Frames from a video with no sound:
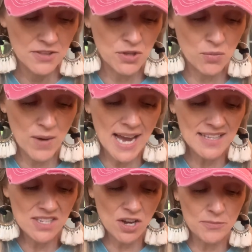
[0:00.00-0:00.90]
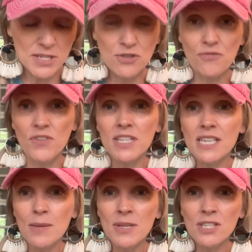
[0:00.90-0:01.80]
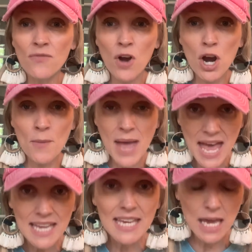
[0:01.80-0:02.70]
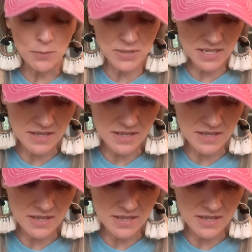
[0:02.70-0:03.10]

The rats on Mr. Fitzgibbon's farm kept to